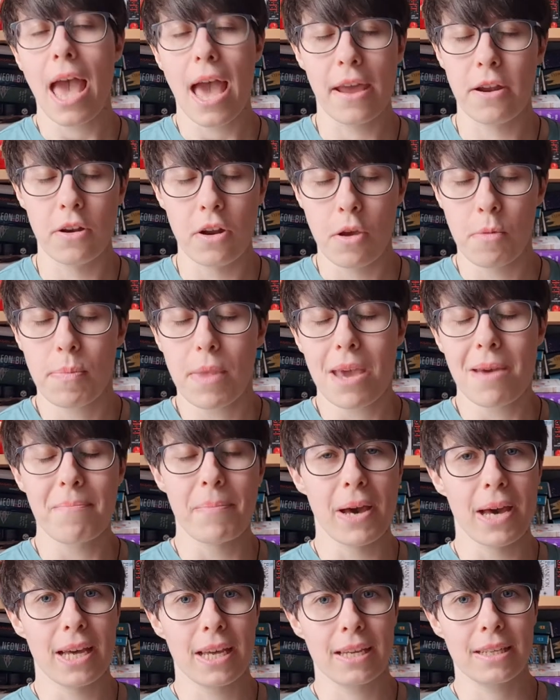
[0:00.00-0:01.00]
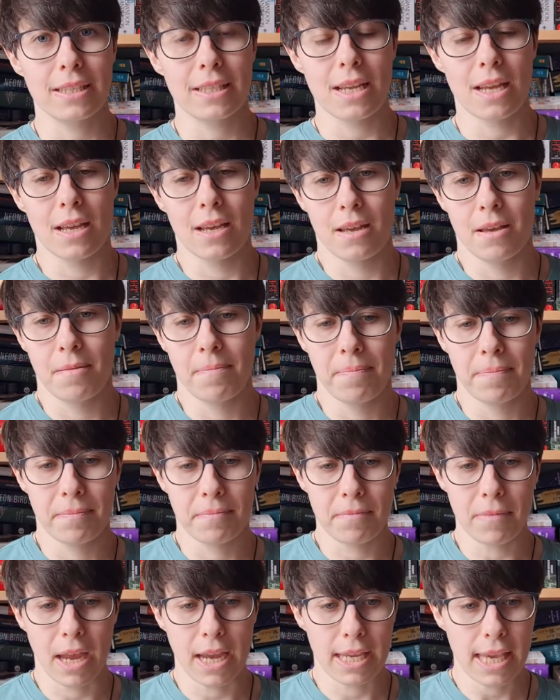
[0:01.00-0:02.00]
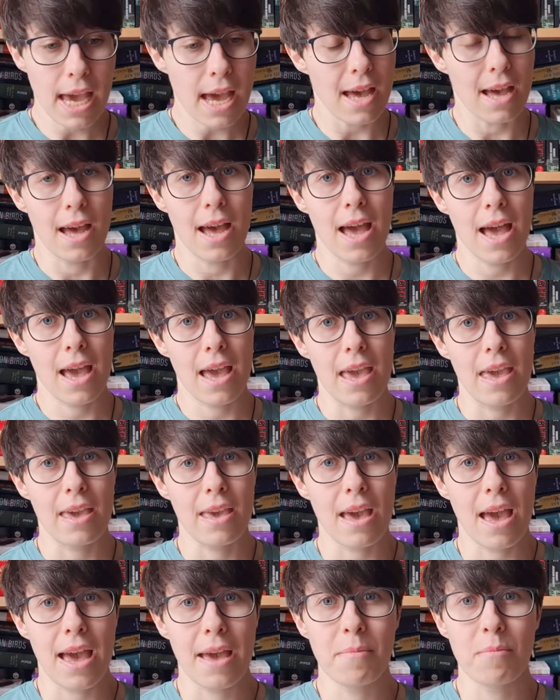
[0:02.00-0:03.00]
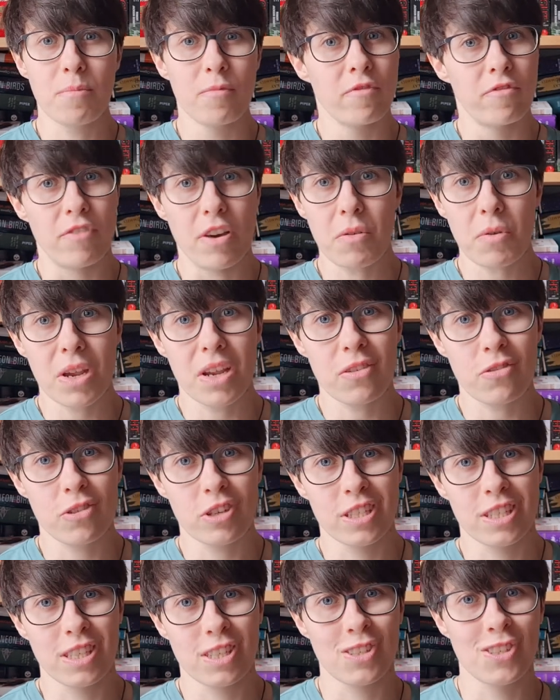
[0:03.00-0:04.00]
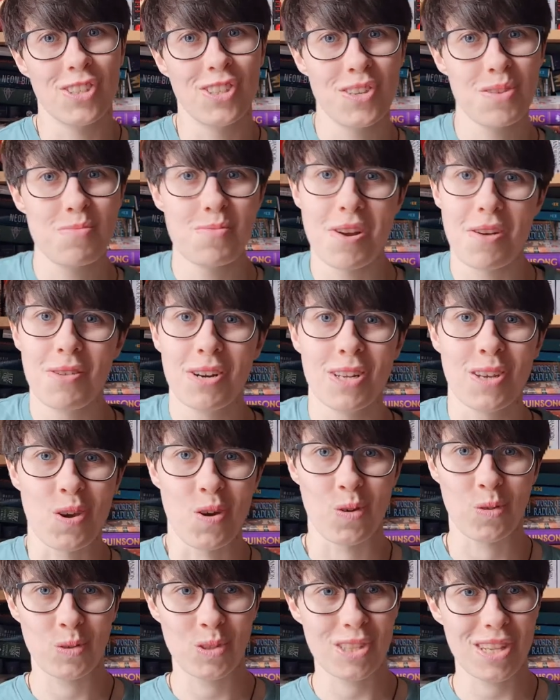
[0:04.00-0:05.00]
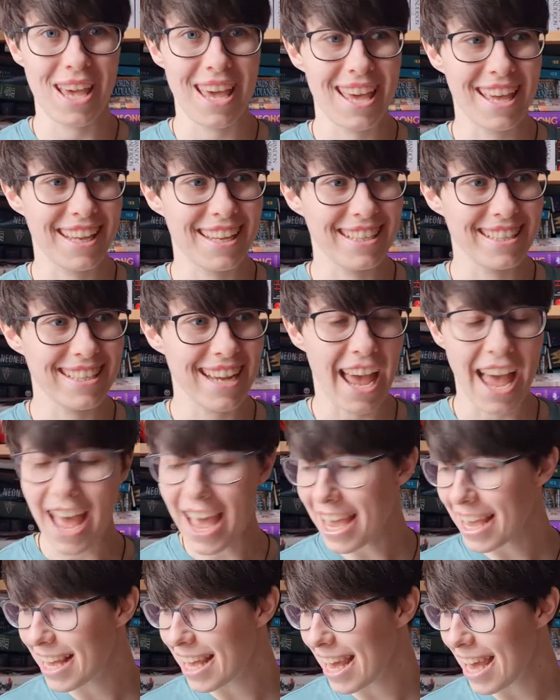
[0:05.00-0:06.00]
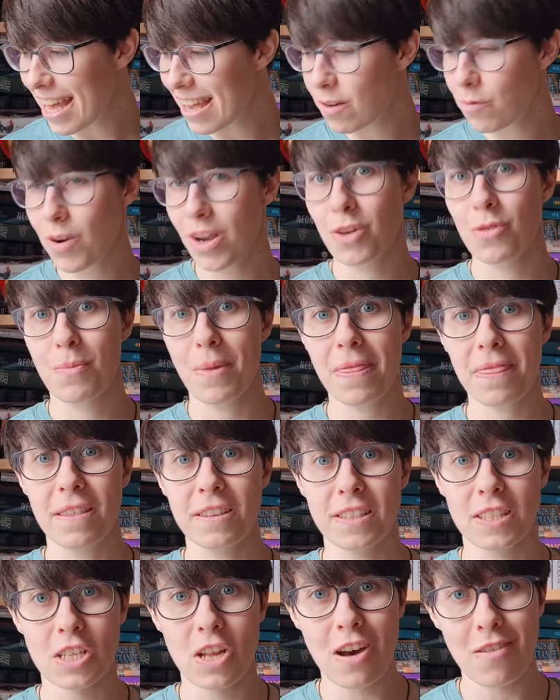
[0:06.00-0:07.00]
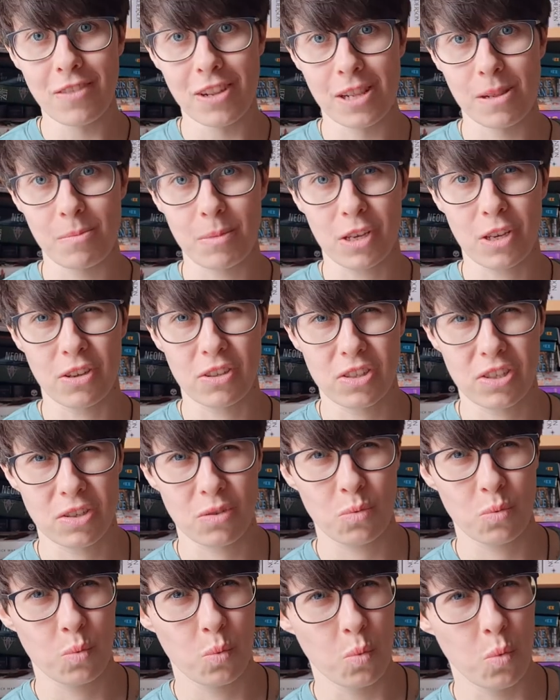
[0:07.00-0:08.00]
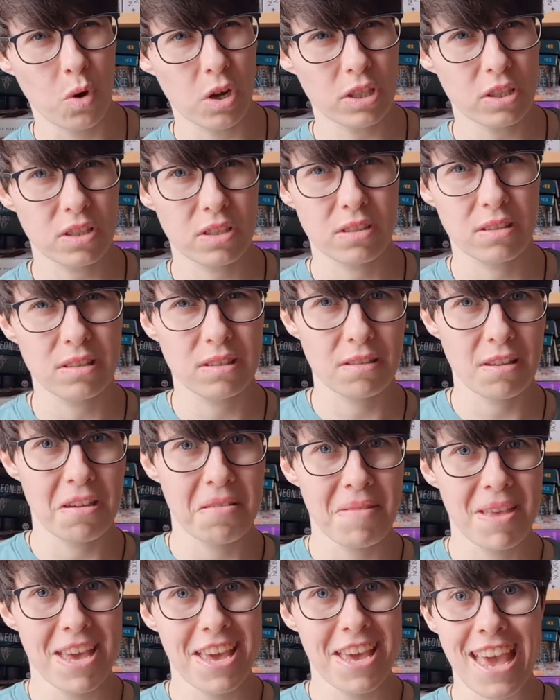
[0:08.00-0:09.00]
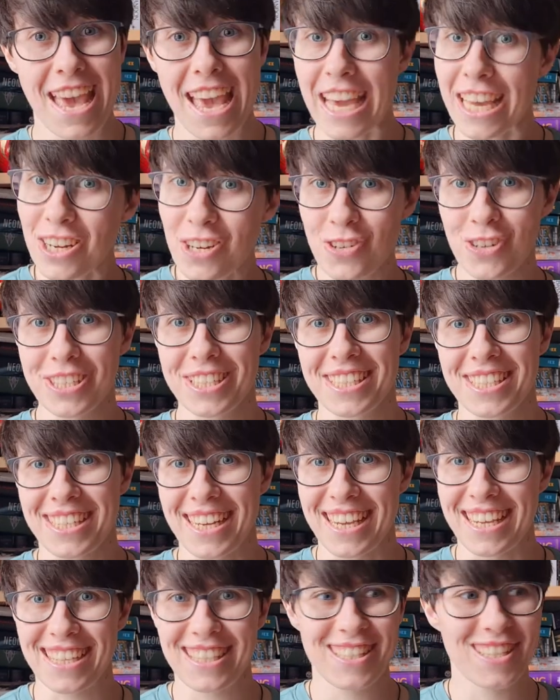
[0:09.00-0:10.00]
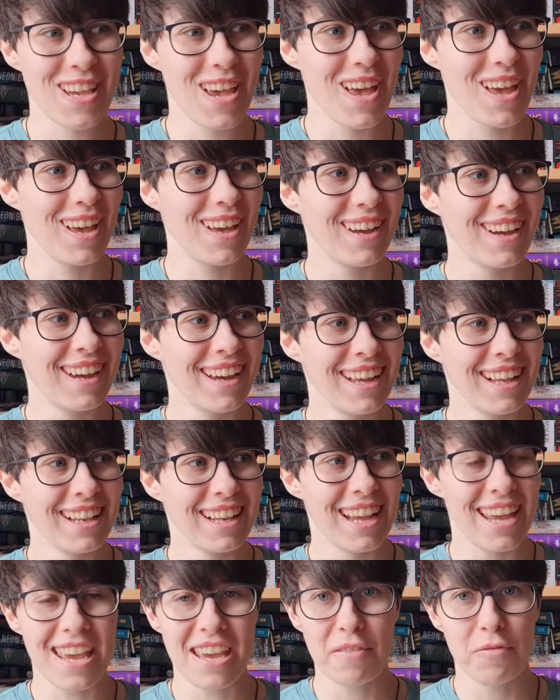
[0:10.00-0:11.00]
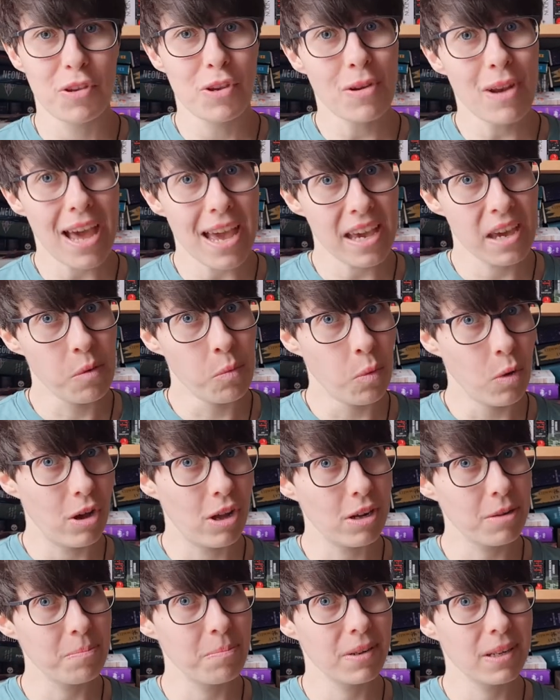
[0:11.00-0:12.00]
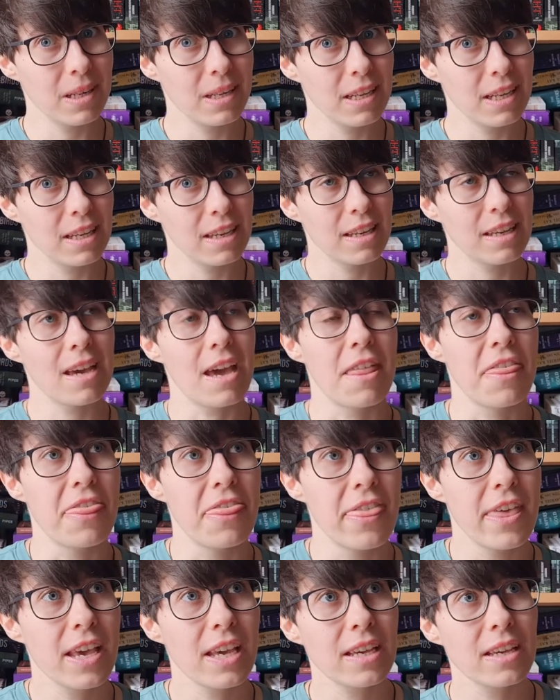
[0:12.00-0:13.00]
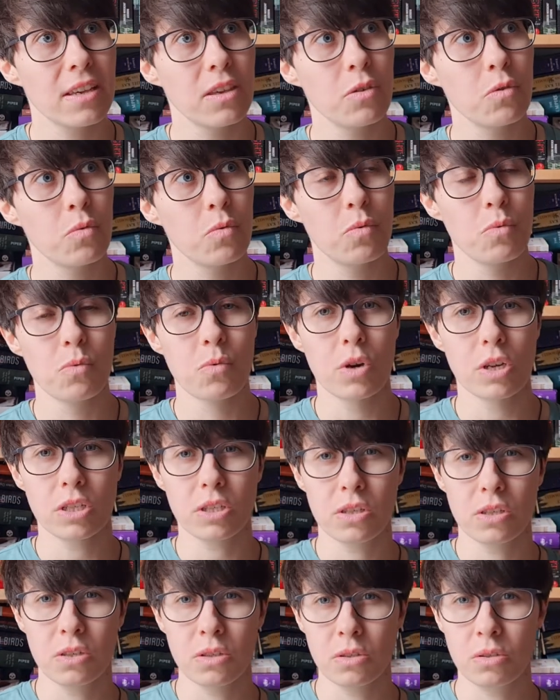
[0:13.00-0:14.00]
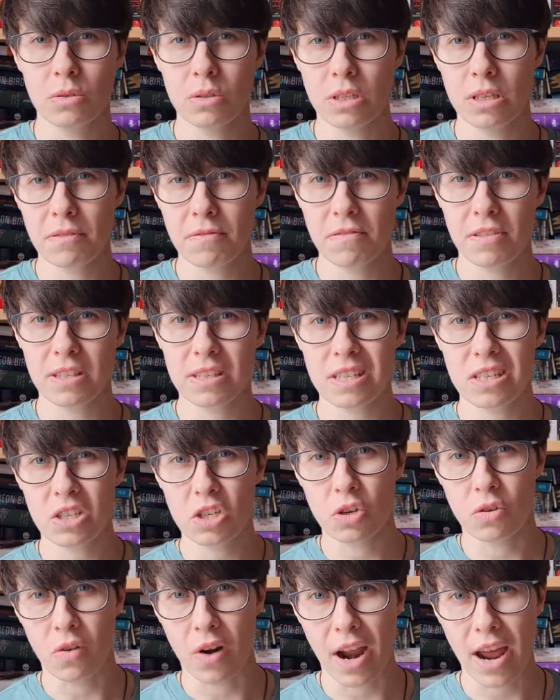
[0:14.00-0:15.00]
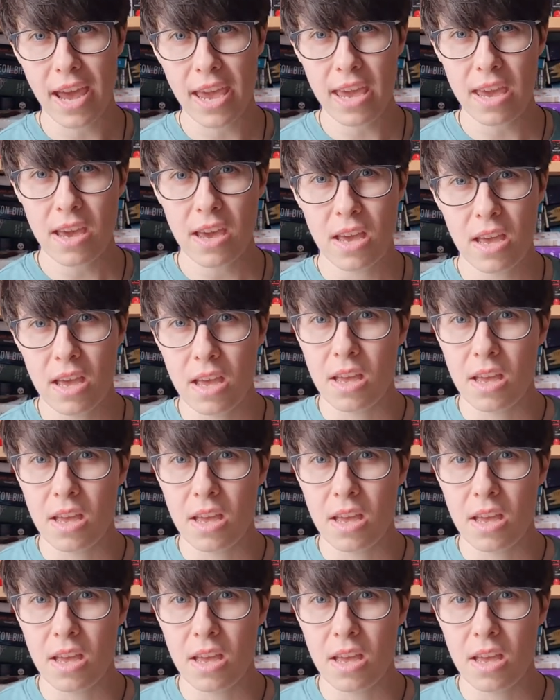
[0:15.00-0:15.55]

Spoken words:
I don't know. But I'm very interested to see where it goes. And I can recommend this novel because it was interesting. So if you like world building, I think you want to give this a try.